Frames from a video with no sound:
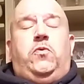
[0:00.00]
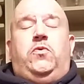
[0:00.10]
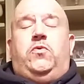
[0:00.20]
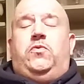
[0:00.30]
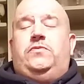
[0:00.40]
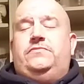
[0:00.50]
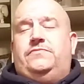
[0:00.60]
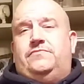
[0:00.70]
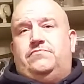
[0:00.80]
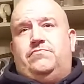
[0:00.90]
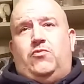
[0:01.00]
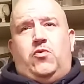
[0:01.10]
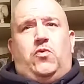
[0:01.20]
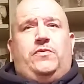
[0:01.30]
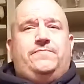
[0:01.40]
Ooh.
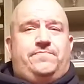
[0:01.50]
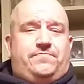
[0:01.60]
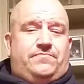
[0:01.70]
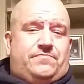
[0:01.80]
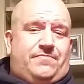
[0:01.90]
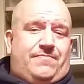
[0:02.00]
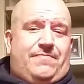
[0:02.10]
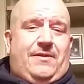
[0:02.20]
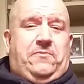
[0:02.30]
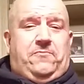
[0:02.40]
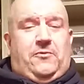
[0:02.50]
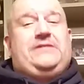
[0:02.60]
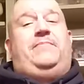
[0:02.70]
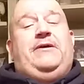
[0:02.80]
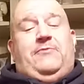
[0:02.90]
Ooh.
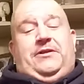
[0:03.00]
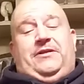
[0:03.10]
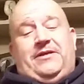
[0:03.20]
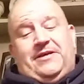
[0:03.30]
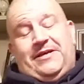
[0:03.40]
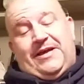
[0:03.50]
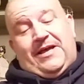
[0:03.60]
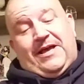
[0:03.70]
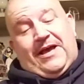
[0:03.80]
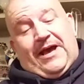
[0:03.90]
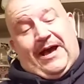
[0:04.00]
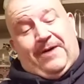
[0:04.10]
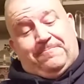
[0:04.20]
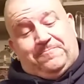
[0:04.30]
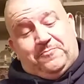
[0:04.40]
What's a big one?
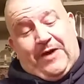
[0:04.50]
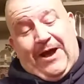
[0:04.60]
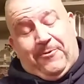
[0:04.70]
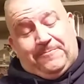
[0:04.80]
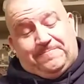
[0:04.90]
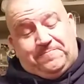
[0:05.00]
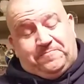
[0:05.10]
Wow.